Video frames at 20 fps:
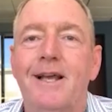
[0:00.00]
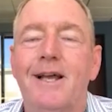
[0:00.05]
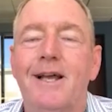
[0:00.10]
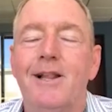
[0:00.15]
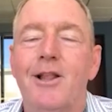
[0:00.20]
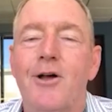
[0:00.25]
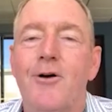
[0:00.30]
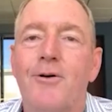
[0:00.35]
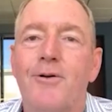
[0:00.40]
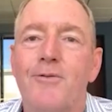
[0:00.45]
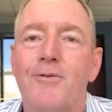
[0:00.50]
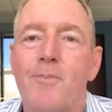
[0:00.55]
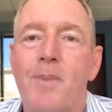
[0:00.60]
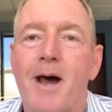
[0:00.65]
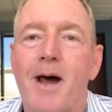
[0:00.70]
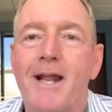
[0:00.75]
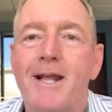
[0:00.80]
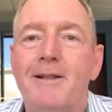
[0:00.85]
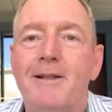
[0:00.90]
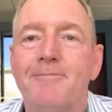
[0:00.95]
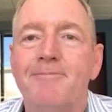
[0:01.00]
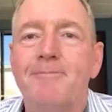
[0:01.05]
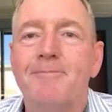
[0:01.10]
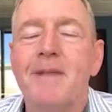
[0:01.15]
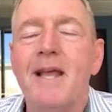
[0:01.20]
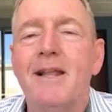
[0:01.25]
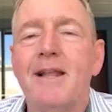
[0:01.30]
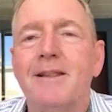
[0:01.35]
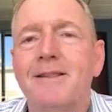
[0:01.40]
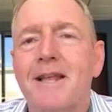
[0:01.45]
Hello, everybody.
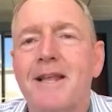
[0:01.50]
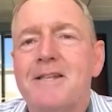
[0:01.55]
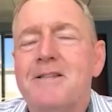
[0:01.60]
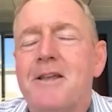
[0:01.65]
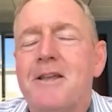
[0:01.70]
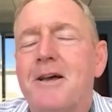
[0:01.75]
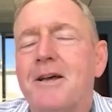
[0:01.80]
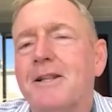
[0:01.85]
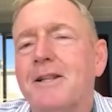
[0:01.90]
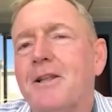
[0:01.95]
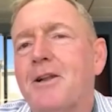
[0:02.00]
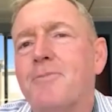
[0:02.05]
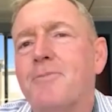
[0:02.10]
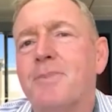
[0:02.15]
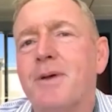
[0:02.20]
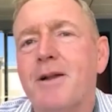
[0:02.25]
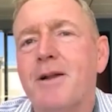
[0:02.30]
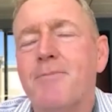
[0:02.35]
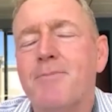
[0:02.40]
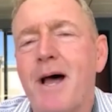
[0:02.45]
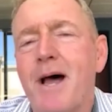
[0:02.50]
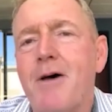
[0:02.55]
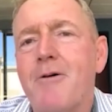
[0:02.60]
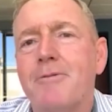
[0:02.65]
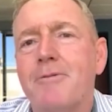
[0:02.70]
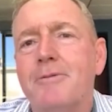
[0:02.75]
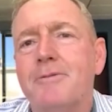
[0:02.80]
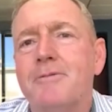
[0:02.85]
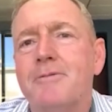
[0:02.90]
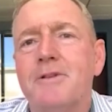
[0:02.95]
Let's talk a little bit about
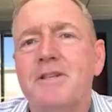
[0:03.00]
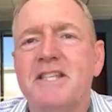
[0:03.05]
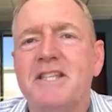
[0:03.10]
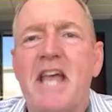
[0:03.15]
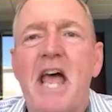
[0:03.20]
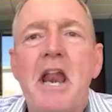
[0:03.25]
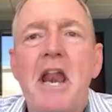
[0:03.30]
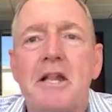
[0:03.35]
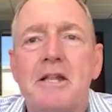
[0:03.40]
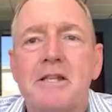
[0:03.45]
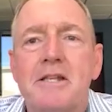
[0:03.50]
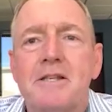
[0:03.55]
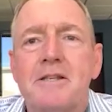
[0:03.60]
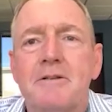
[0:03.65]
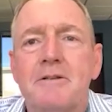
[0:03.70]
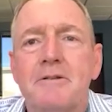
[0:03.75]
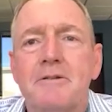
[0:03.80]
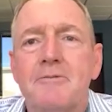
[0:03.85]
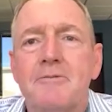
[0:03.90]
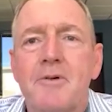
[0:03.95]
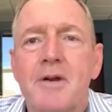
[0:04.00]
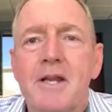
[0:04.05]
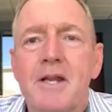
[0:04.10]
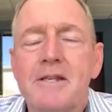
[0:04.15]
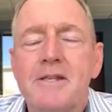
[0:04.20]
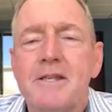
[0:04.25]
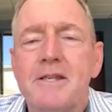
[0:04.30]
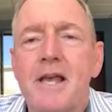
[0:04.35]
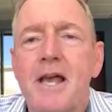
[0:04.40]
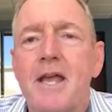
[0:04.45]
tenants. What do
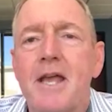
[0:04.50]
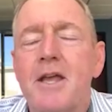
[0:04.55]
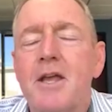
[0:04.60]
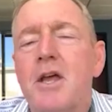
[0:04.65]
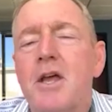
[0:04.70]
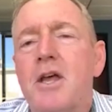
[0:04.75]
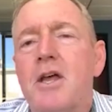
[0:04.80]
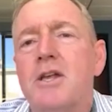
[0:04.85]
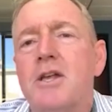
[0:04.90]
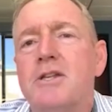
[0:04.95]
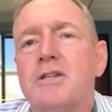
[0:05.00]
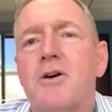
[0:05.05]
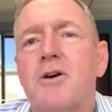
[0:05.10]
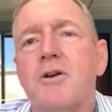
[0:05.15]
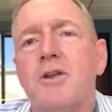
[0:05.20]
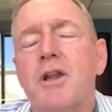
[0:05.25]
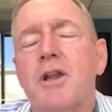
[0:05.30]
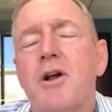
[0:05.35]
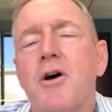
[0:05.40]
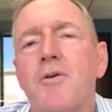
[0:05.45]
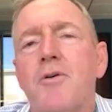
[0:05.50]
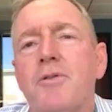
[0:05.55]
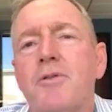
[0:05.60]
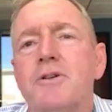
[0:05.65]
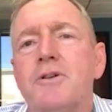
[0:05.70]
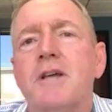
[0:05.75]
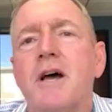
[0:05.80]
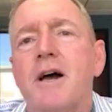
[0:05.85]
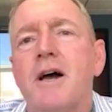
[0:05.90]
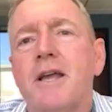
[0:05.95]
you say? So, you know,
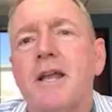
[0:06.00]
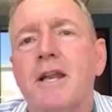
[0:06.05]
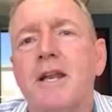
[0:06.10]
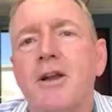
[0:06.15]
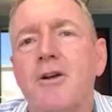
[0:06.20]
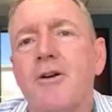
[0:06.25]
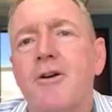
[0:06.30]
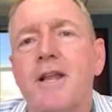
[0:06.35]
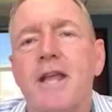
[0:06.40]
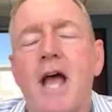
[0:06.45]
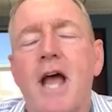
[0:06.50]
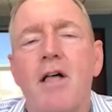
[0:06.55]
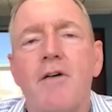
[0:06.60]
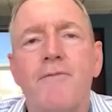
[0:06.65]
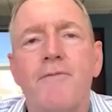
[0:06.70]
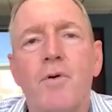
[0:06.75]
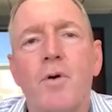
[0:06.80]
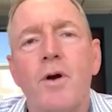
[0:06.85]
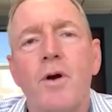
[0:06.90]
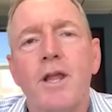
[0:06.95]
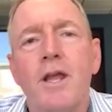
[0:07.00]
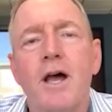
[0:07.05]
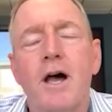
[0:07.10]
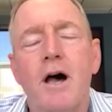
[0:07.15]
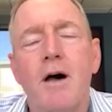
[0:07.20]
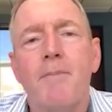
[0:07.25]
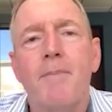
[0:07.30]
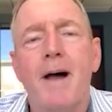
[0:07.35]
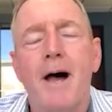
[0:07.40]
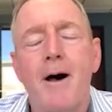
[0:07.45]
they're talking here in California
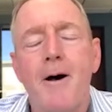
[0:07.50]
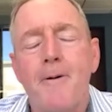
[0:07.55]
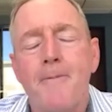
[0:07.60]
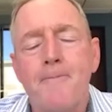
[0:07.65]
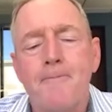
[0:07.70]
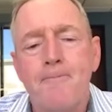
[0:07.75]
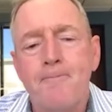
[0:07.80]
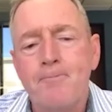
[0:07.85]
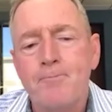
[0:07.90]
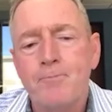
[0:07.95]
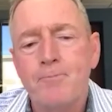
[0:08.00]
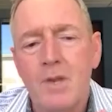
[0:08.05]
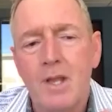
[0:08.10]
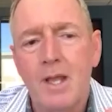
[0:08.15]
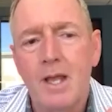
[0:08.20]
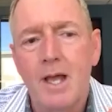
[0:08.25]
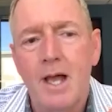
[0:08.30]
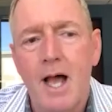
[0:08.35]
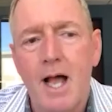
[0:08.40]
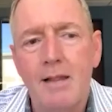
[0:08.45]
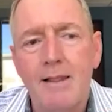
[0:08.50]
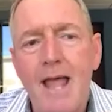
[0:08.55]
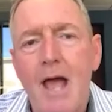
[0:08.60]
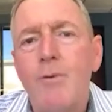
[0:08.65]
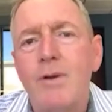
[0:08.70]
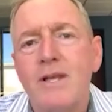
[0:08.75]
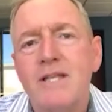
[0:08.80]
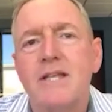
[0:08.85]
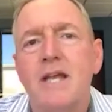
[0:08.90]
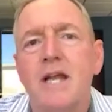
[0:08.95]
about
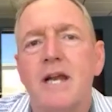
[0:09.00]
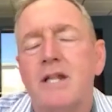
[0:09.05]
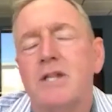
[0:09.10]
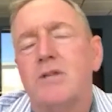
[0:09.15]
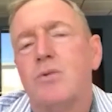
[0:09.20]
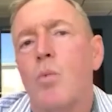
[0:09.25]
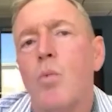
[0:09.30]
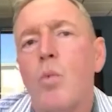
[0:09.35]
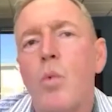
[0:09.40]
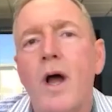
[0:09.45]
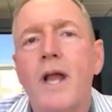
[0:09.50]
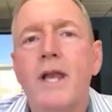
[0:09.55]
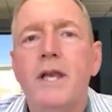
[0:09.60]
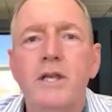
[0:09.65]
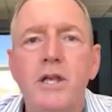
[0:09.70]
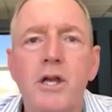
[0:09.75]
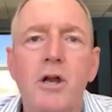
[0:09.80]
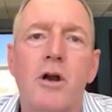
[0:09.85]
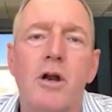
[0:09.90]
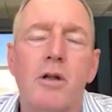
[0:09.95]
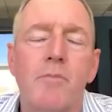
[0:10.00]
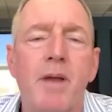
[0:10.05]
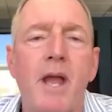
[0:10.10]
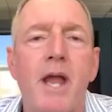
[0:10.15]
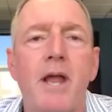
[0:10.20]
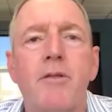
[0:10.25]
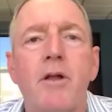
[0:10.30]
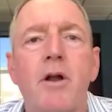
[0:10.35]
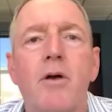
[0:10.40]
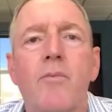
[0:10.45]
allowing tenants one year to
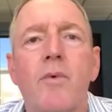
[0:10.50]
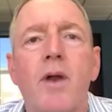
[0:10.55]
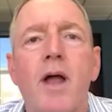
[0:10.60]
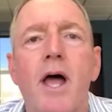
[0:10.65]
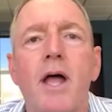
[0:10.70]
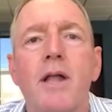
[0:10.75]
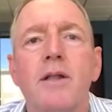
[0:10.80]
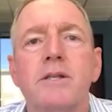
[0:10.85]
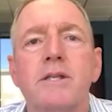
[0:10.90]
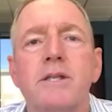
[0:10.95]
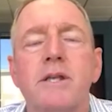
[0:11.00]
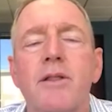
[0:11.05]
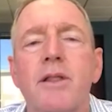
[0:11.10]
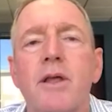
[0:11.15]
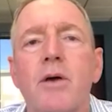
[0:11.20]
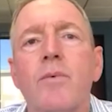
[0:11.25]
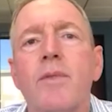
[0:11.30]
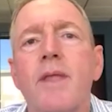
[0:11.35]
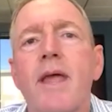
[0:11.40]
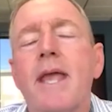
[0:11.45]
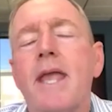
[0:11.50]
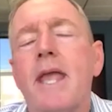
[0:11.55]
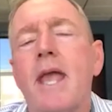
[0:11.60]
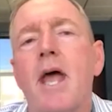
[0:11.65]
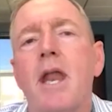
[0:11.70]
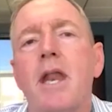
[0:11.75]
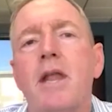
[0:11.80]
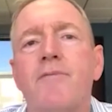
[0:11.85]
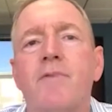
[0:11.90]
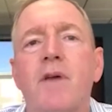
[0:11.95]
pay their rent so that they can
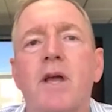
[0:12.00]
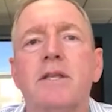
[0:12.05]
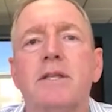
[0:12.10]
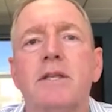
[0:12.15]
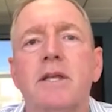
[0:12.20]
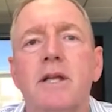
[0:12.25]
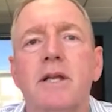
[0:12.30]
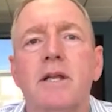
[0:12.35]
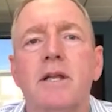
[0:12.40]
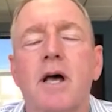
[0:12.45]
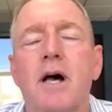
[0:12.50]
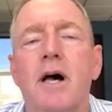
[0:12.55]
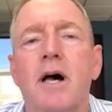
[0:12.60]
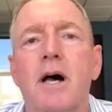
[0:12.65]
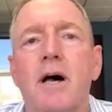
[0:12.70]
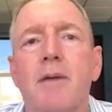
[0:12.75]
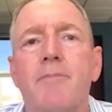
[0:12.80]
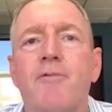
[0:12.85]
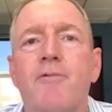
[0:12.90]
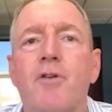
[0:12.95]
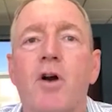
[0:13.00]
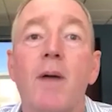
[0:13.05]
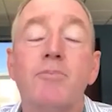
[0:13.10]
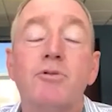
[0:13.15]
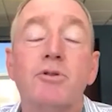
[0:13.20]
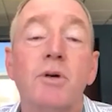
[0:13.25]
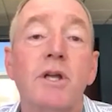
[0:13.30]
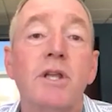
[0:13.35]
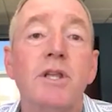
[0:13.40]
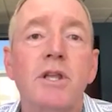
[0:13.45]
not evict it um, for up
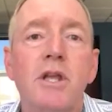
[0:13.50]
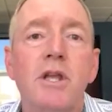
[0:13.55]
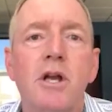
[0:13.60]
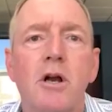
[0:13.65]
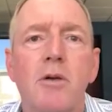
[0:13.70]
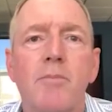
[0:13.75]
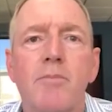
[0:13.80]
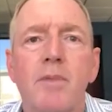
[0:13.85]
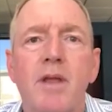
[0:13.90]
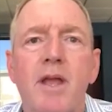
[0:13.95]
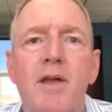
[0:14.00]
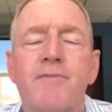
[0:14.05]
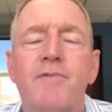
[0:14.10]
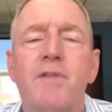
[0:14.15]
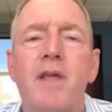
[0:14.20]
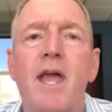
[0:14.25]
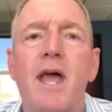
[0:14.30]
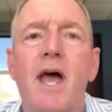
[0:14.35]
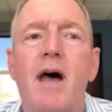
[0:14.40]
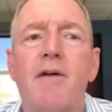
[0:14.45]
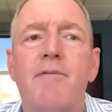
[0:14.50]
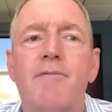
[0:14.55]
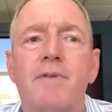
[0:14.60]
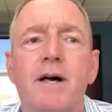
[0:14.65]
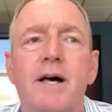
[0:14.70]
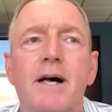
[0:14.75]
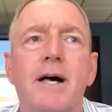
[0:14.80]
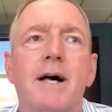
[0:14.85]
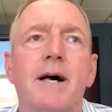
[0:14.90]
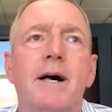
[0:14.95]
to a year if they have
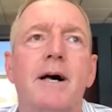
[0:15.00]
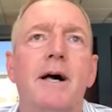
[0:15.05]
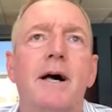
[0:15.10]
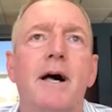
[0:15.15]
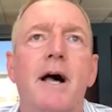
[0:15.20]
uh,